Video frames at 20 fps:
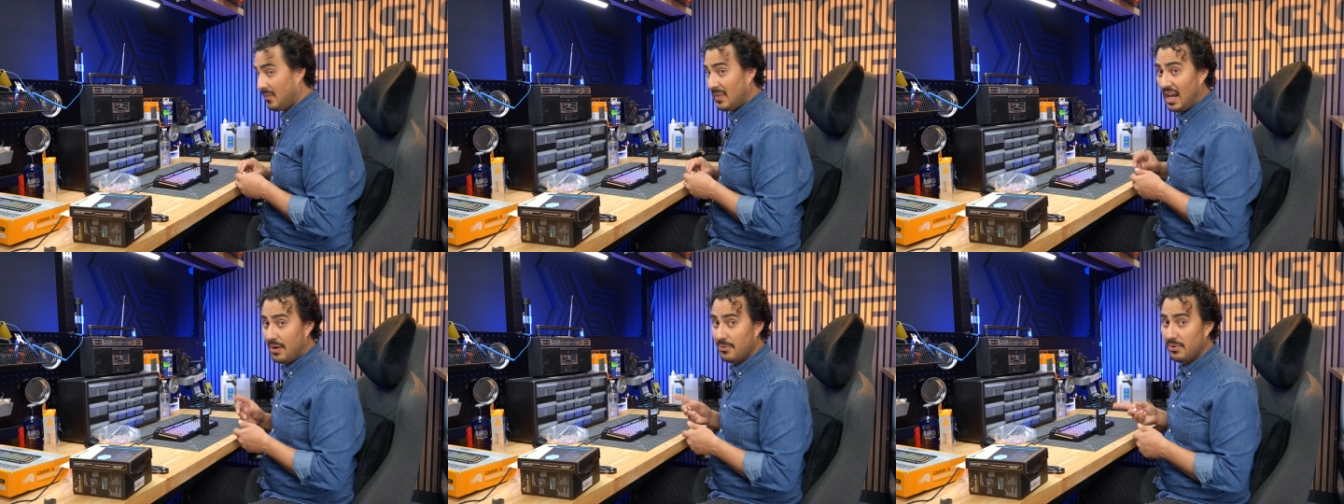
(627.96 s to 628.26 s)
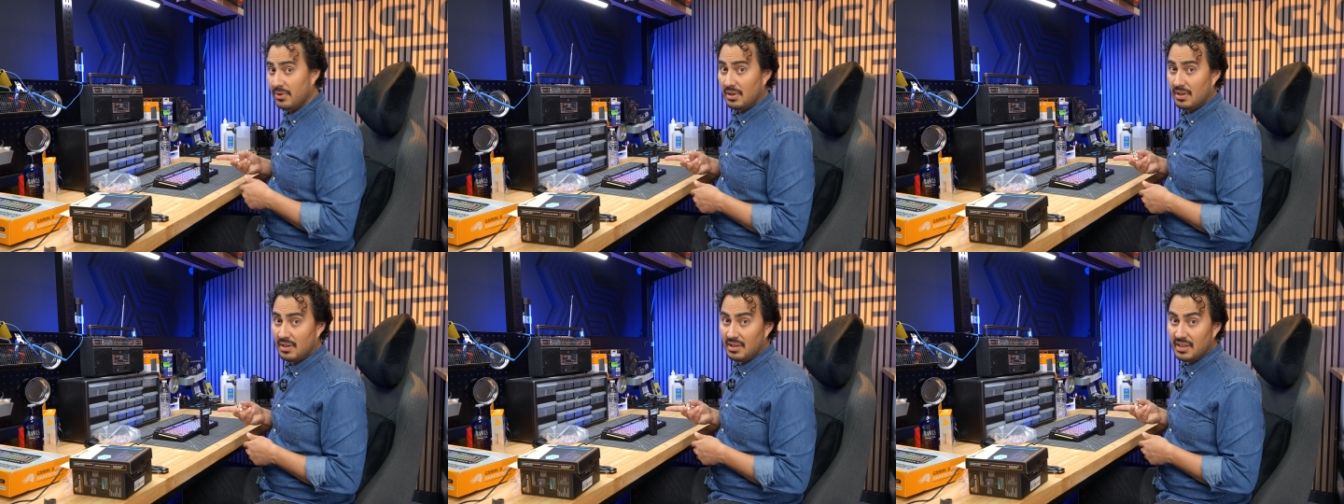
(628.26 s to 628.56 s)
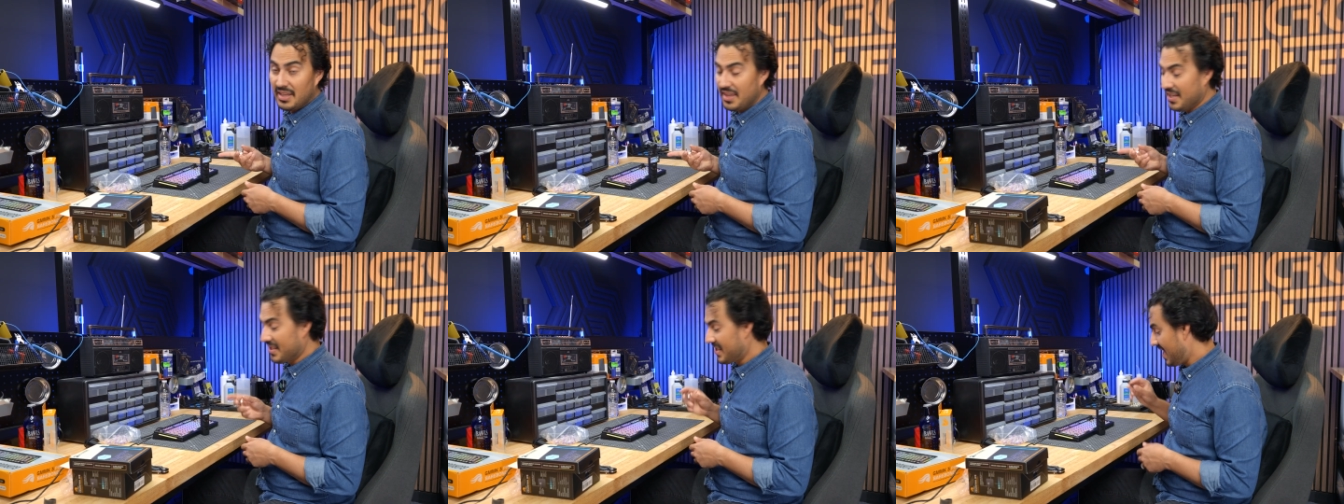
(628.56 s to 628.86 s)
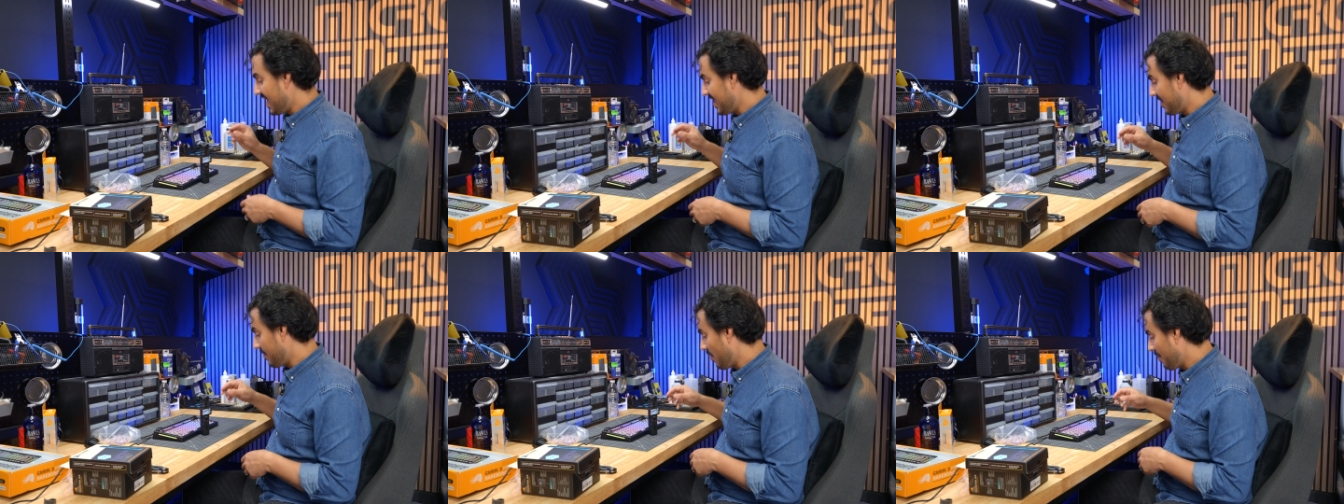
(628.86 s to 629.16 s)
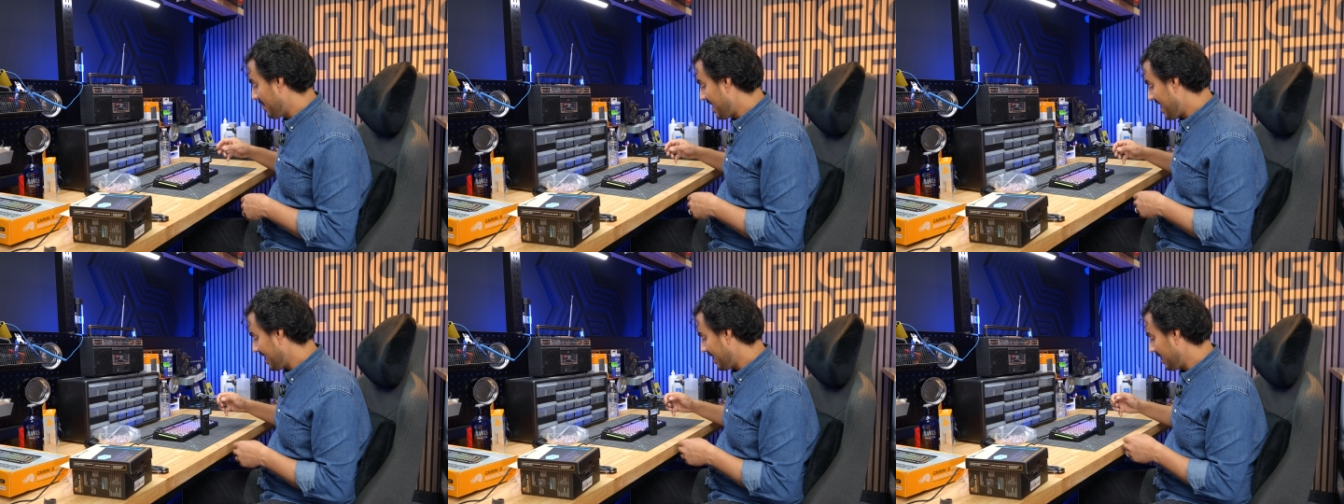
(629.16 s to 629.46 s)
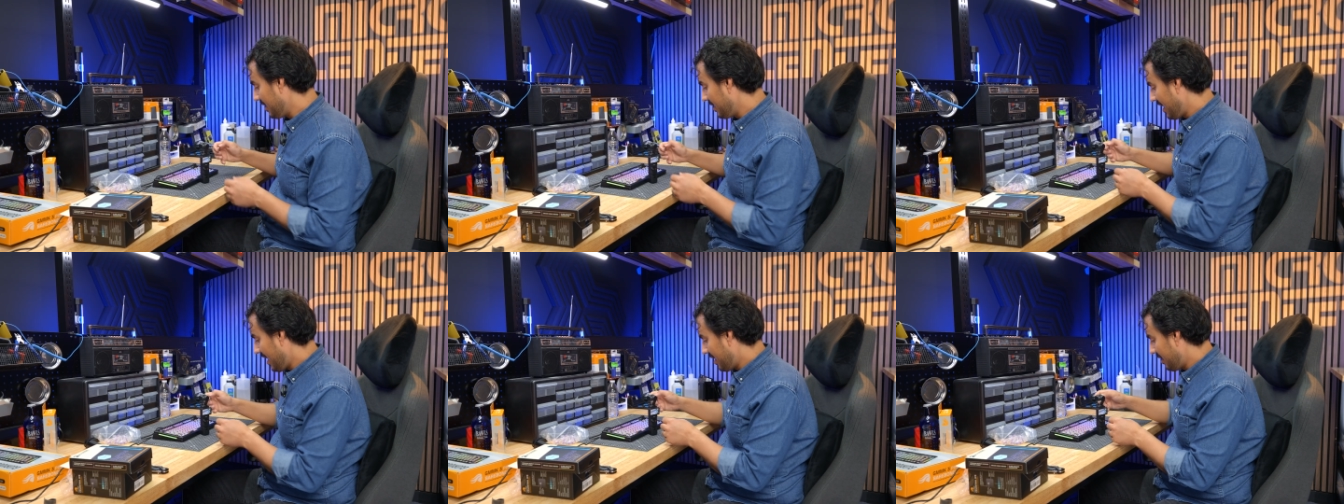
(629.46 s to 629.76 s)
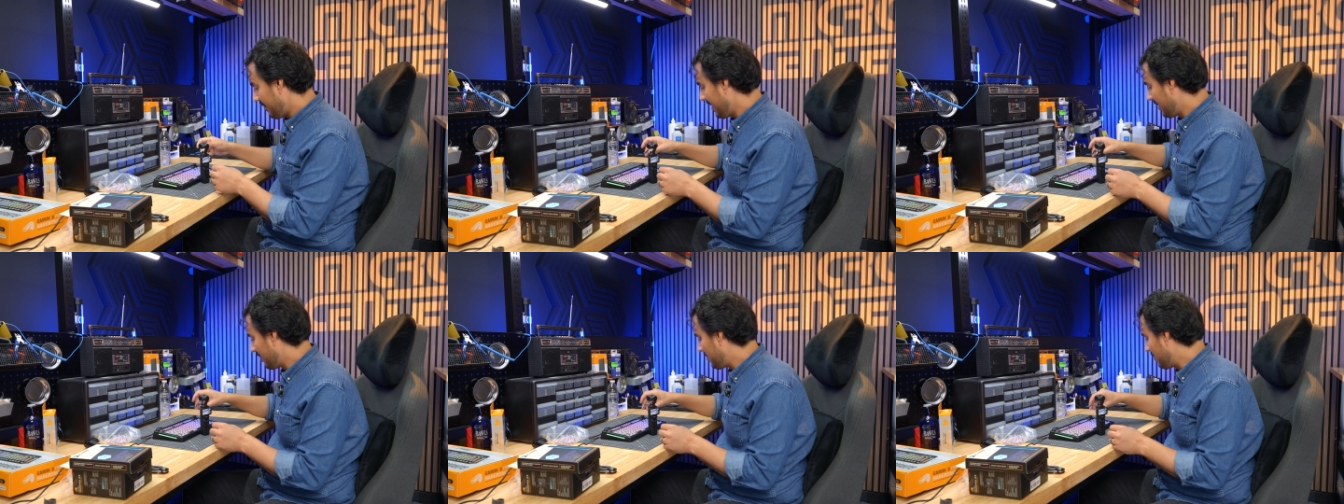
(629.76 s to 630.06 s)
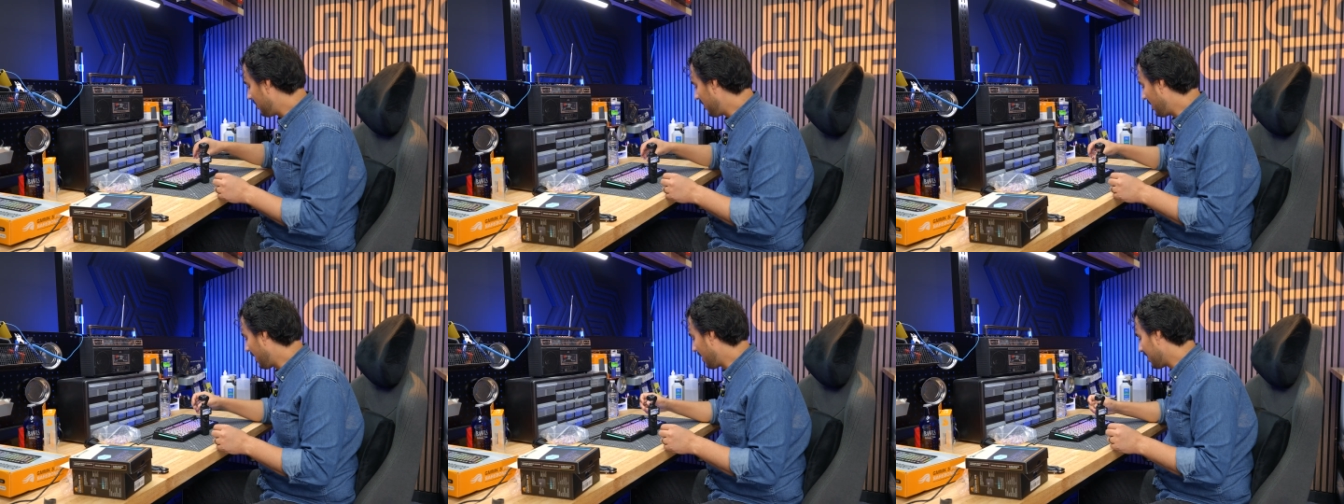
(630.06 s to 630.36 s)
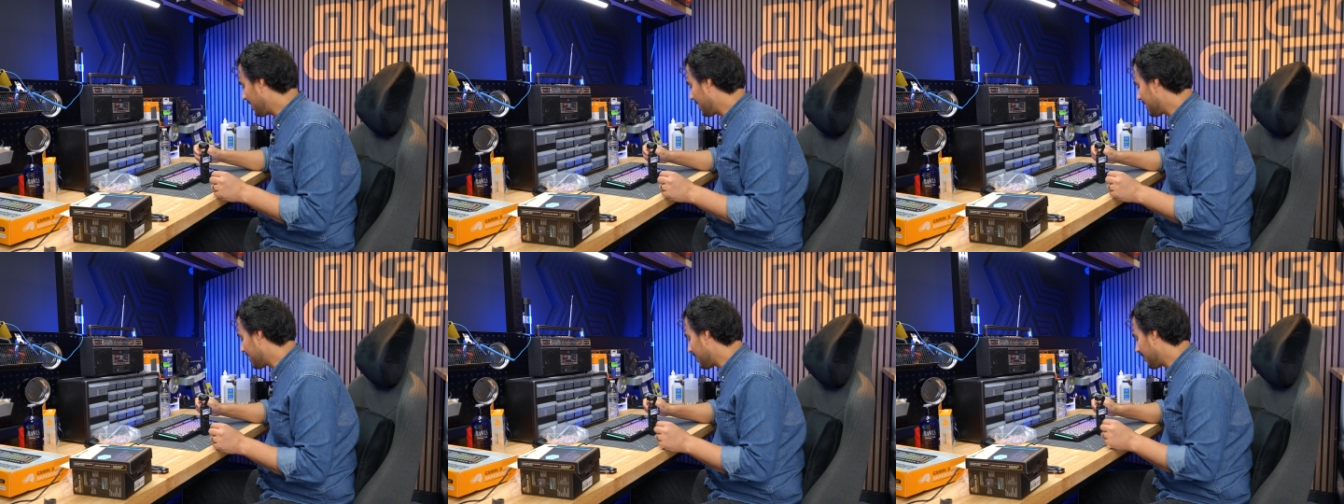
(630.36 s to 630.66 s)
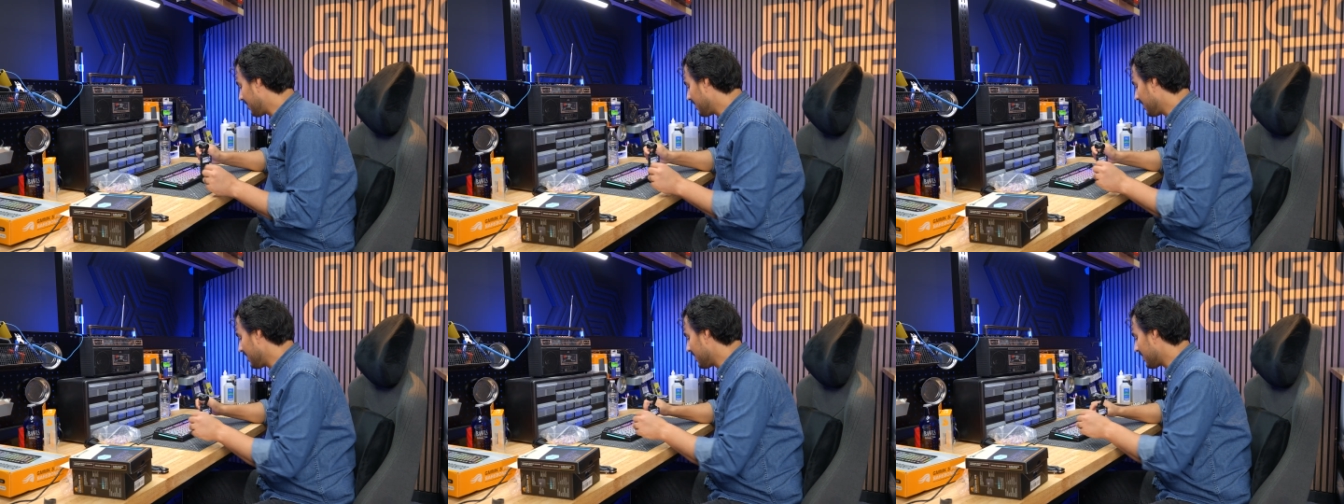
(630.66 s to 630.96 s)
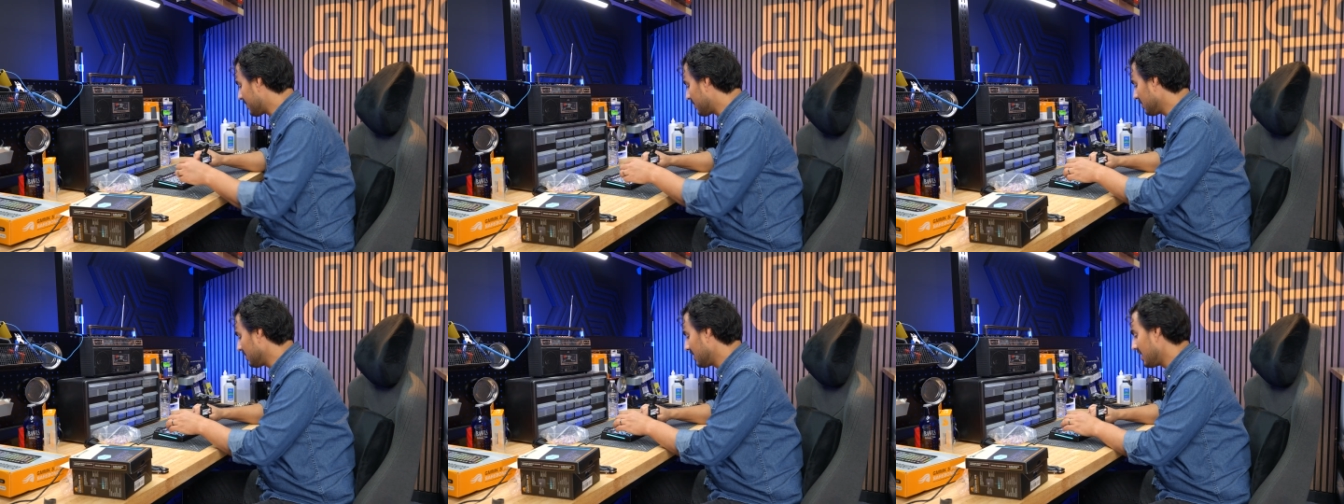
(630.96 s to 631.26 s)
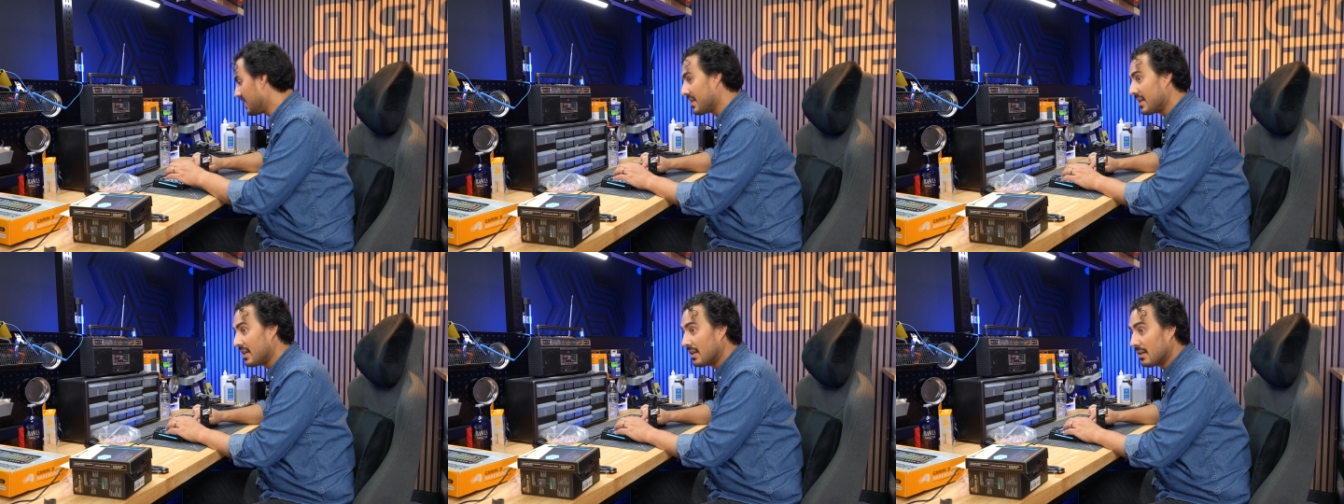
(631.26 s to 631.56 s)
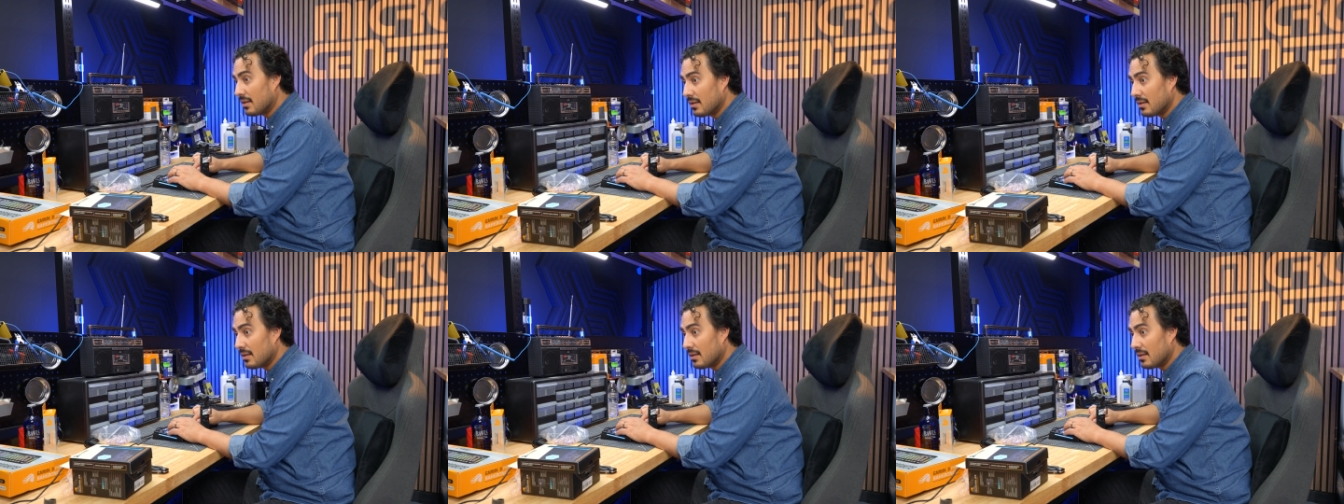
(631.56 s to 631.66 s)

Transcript: I really like this Osmo Pocket, kind of makes shooting things up close real easy.